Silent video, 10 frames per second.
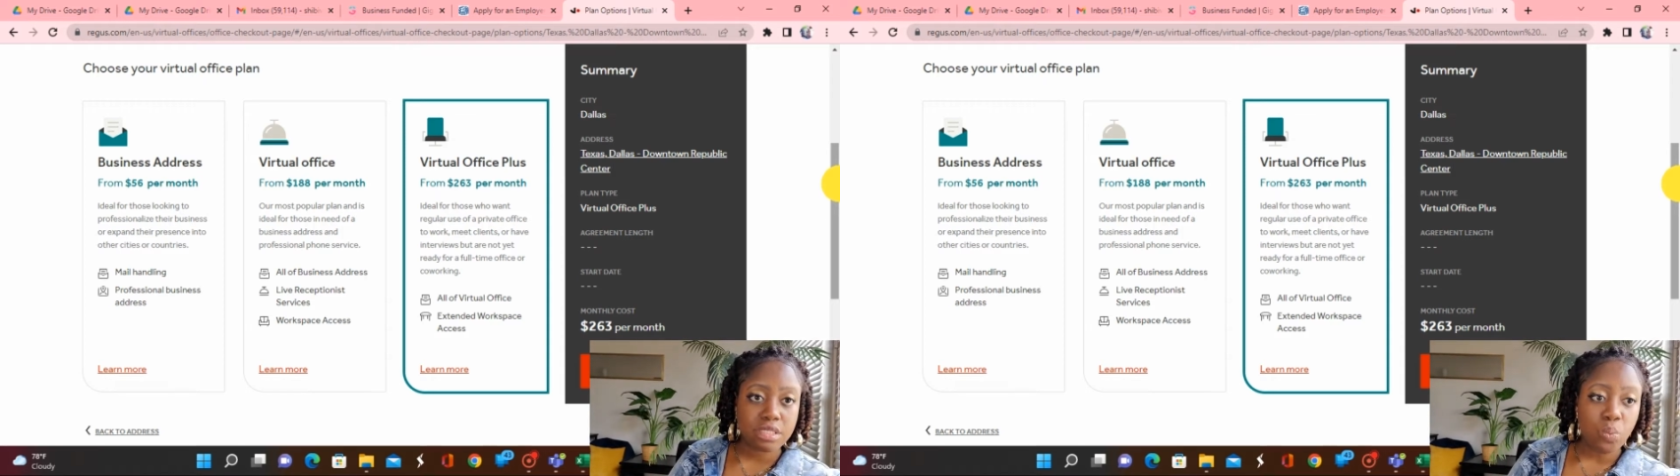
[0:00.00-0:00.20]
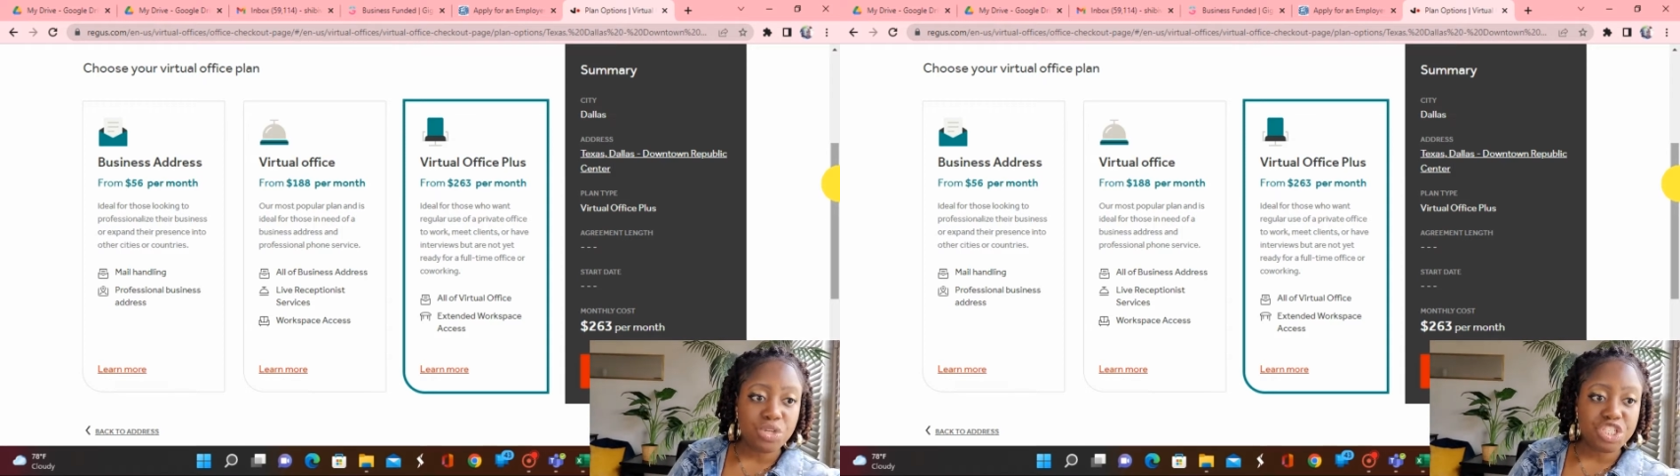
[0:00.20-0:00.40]

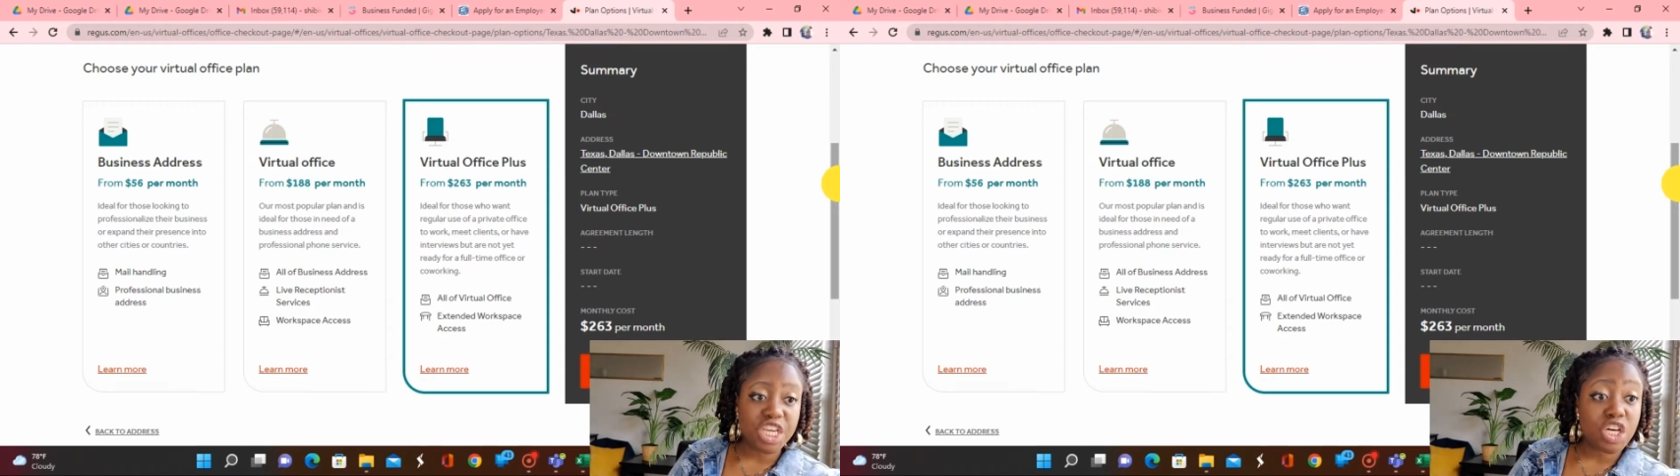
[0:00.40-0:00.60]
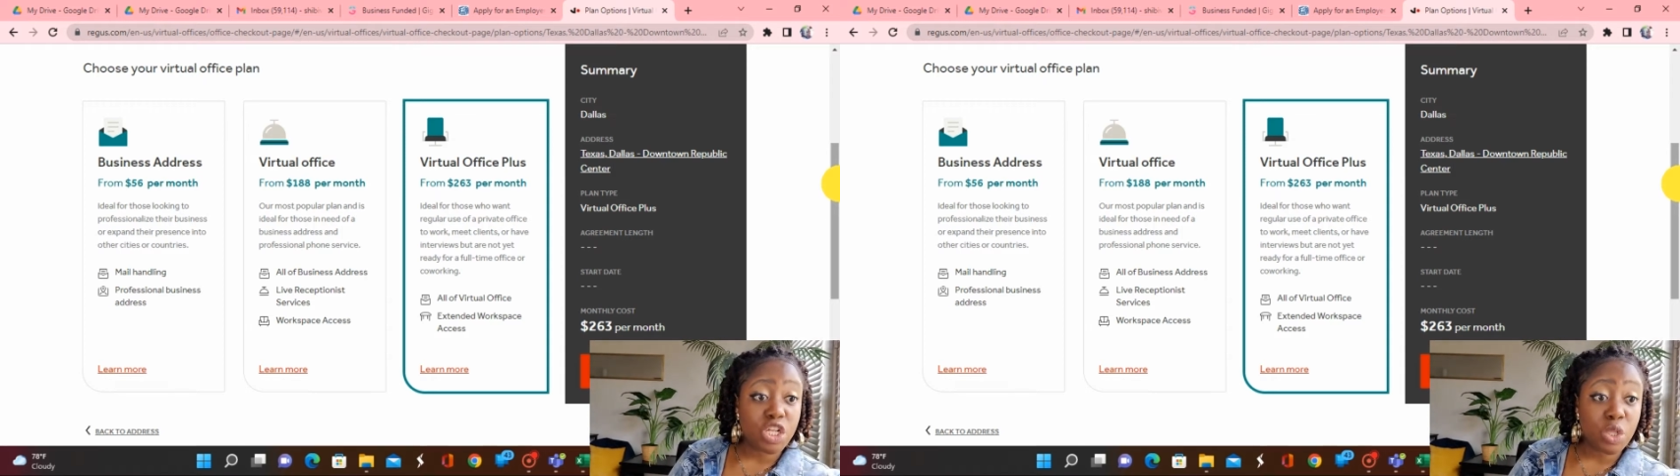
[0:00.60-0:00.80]
which
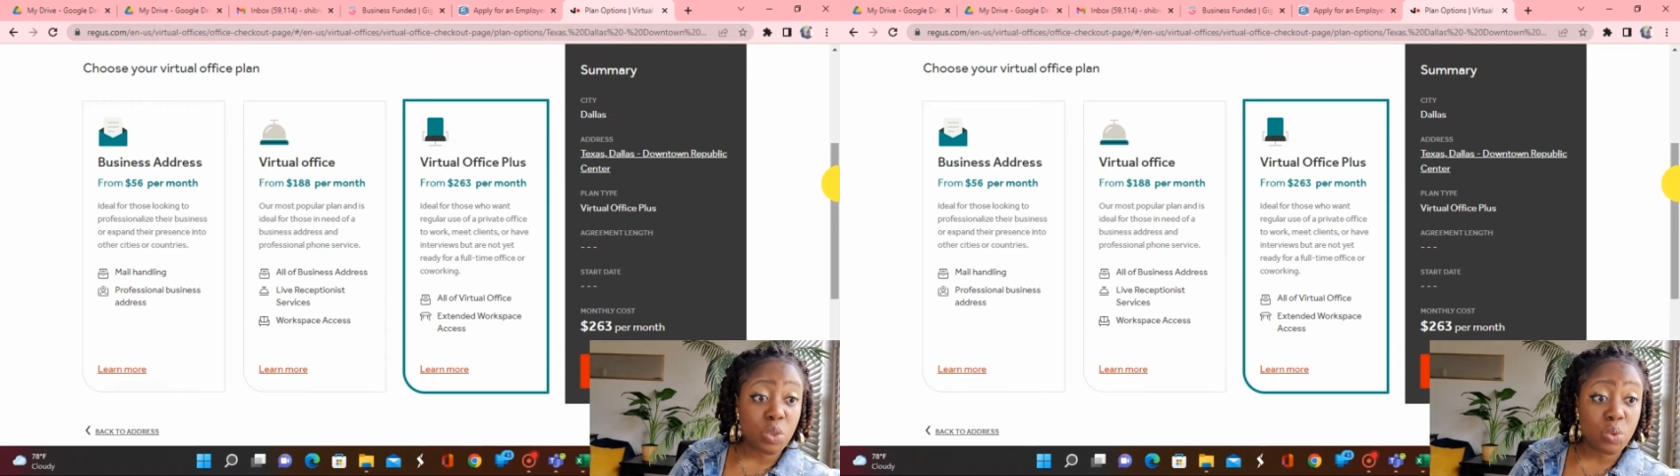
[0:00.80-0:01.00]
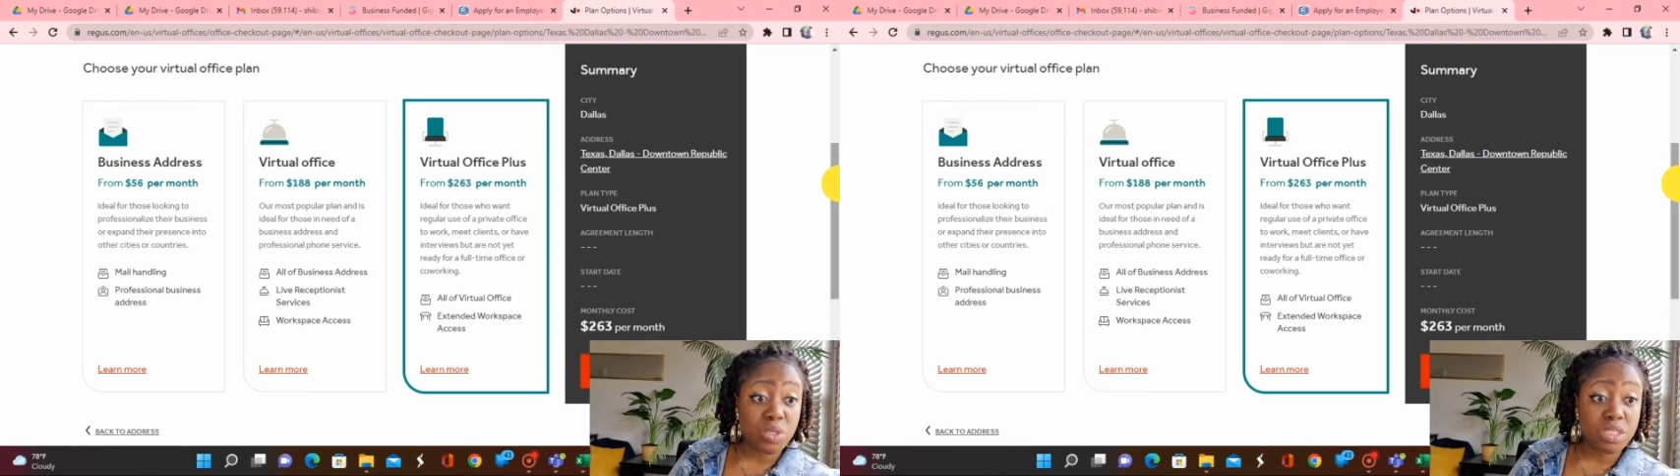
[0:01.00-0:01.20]

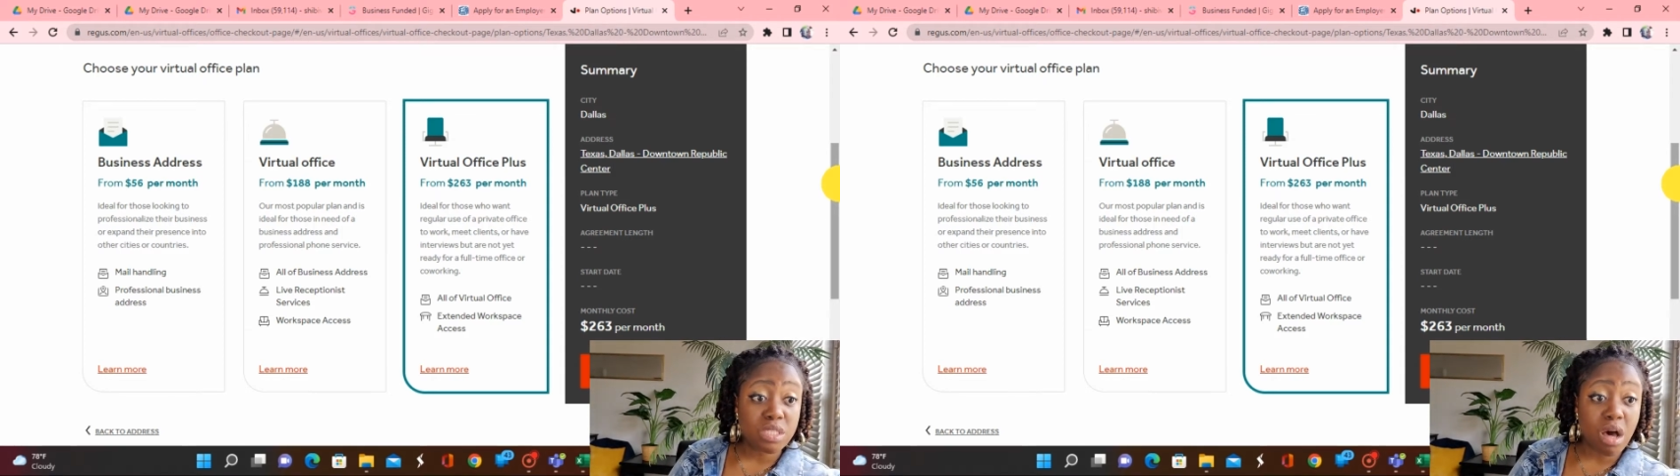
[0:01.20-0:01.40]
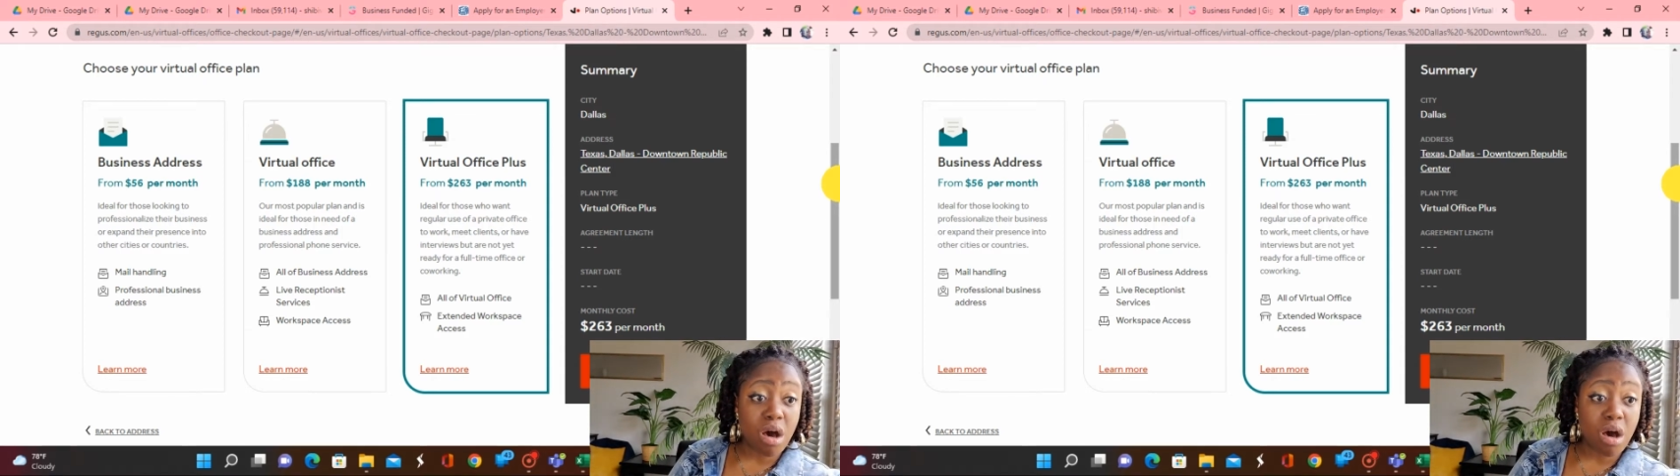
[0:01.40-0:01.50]
includes